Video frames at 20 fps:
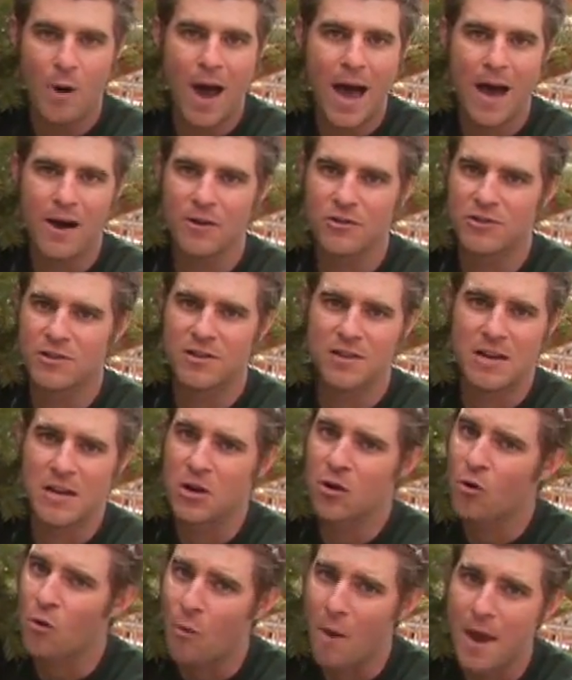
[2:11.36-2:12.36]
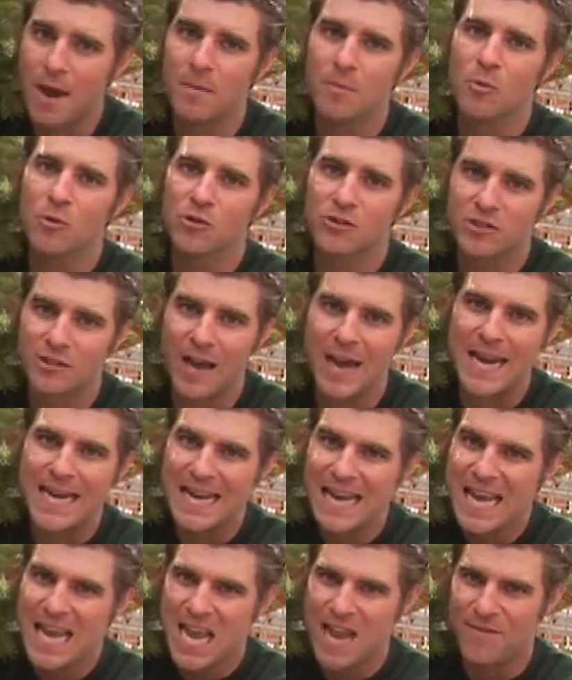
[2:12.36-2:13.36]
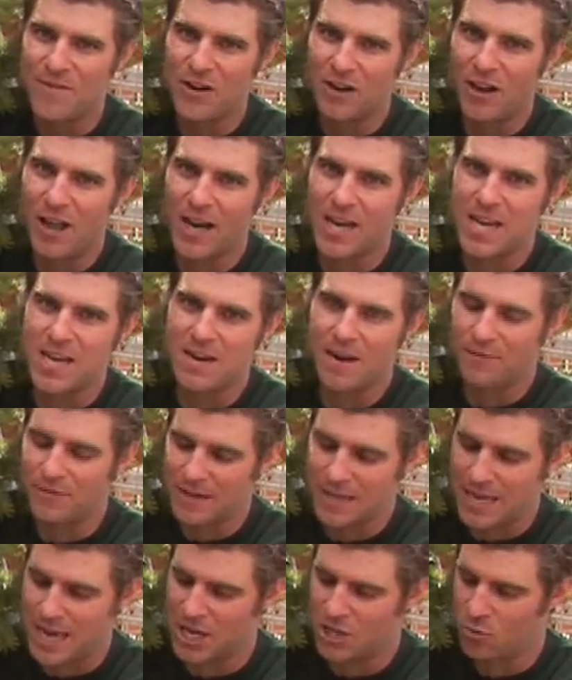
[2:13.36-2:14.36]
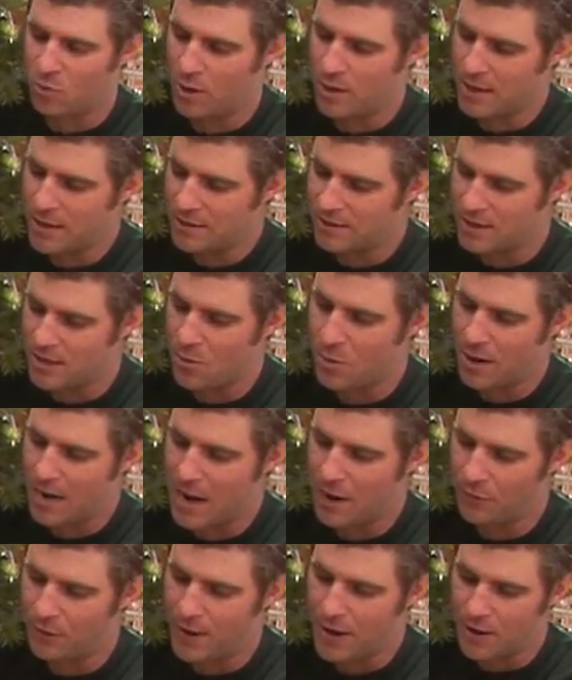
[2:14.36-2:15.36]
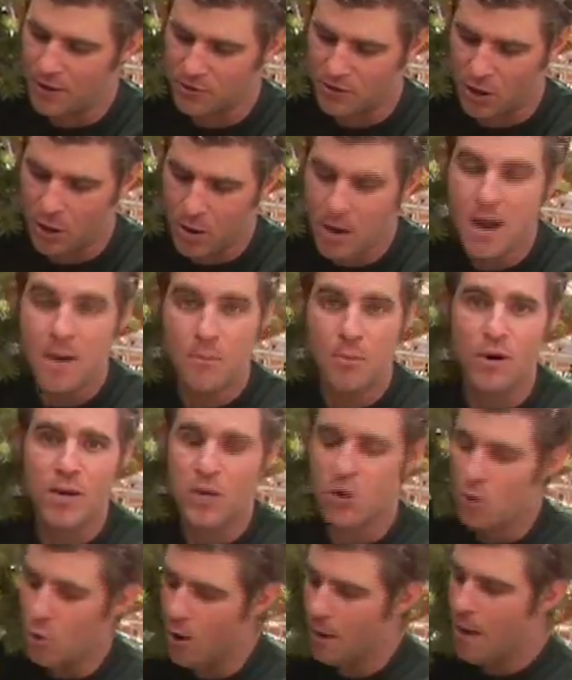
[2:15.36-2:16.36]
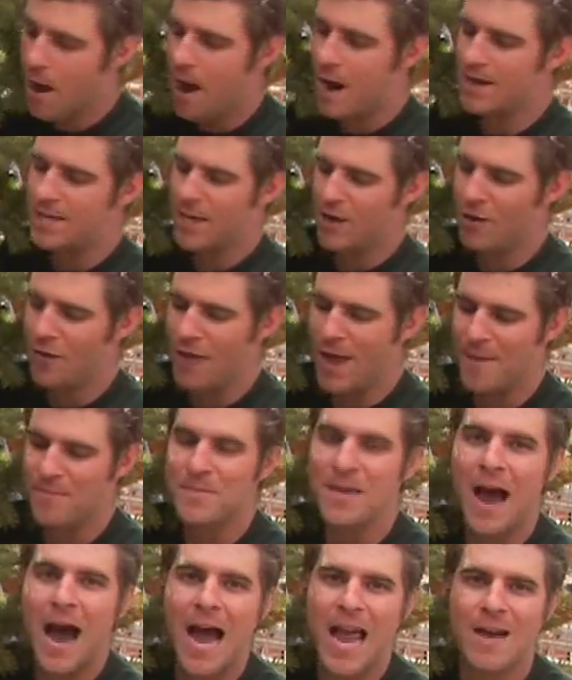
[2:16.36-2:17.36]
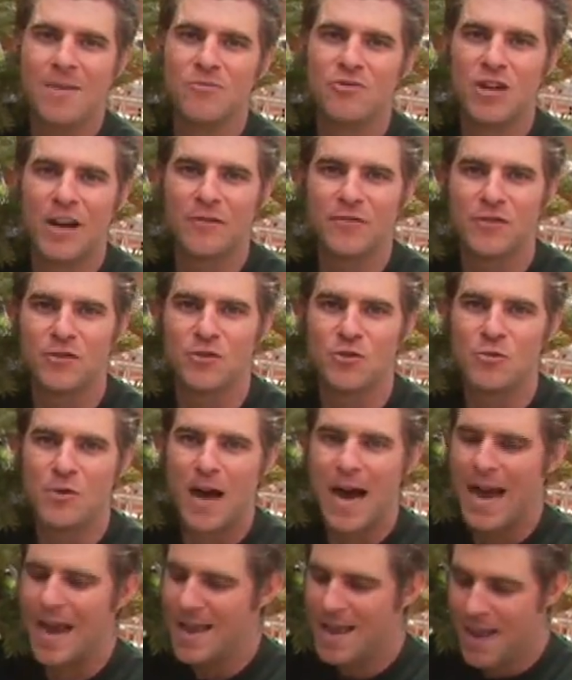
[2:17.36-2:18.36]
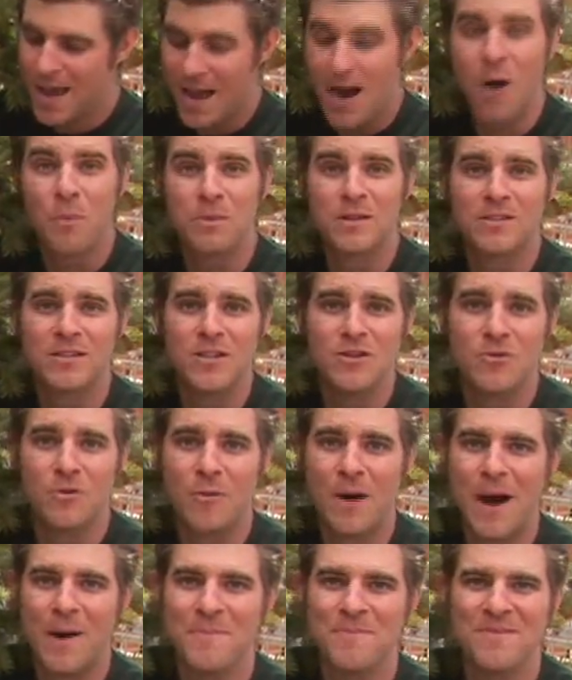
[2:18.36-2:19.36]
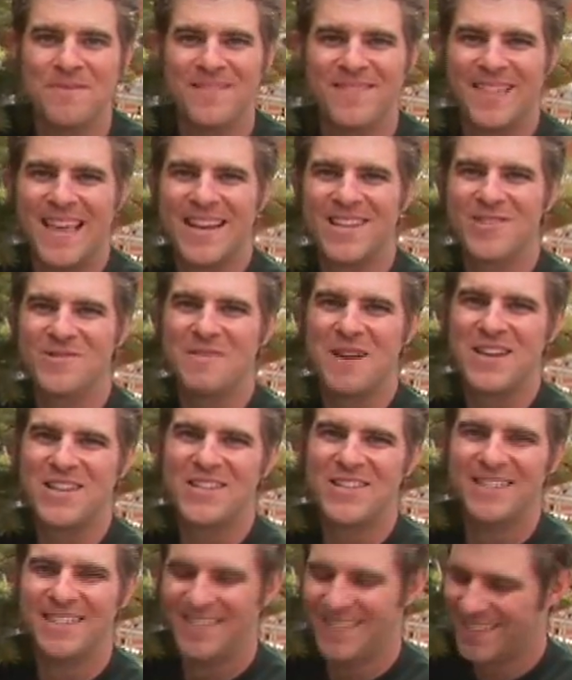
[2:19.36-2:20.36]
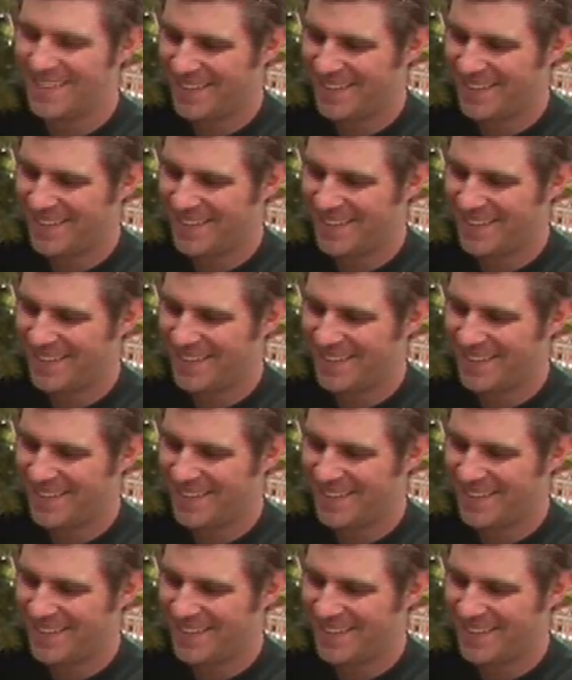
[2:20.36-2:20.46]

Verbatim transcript: wild is just an incredible sight if you're lucky enough to catch one and see one out there. So pretty cool. Until then, I am Jeff the Zoo Guy. Hope to see you around. Thanks so much.